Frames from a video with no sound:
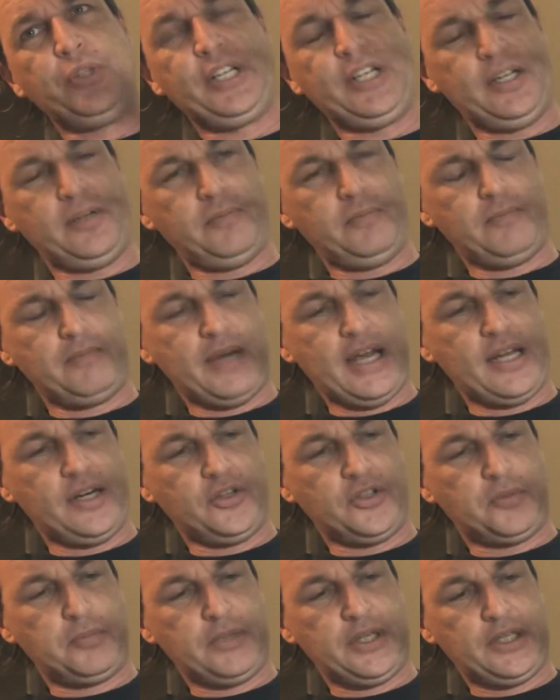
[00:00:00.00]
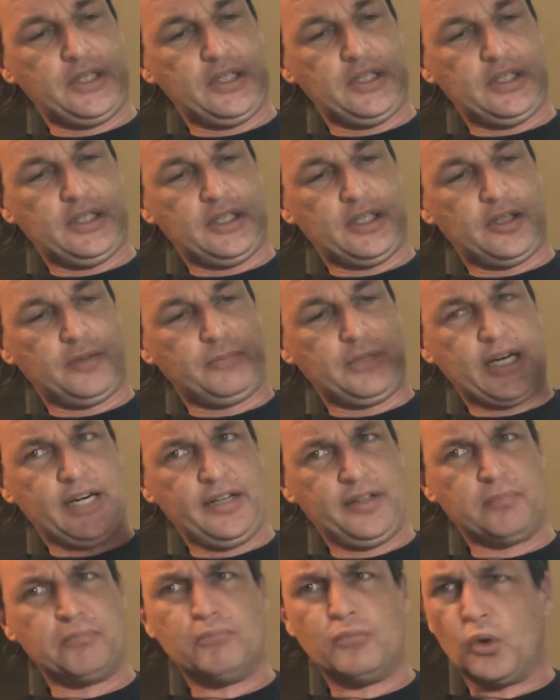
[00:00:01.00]
in management, kind
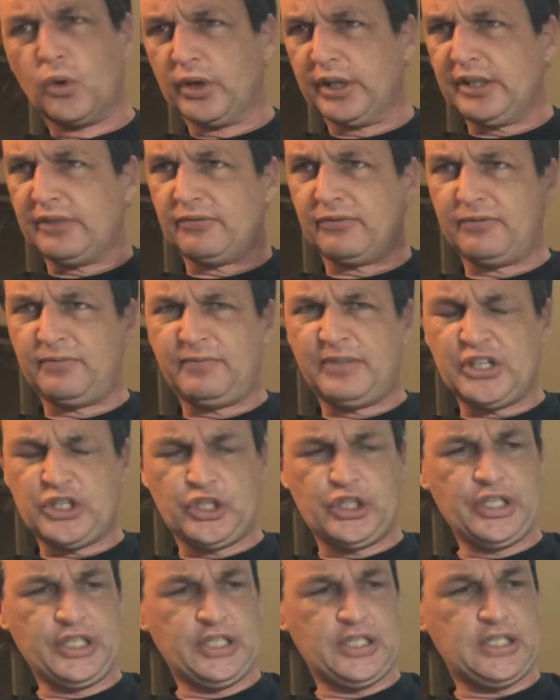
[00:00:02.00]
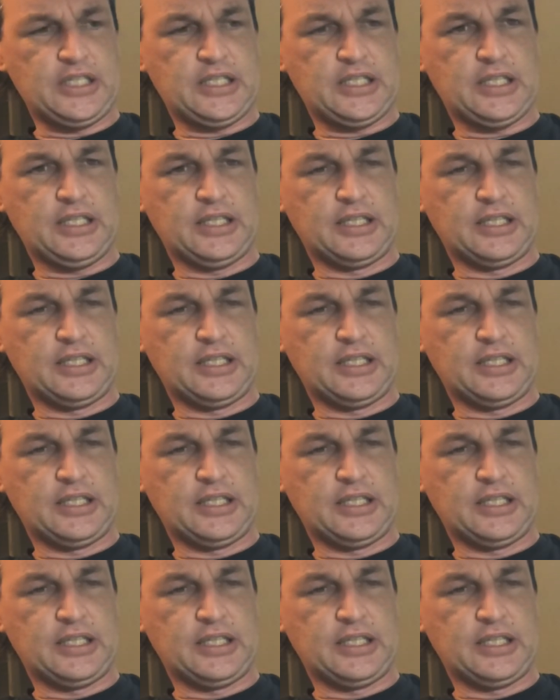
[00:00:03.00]
of the more efficient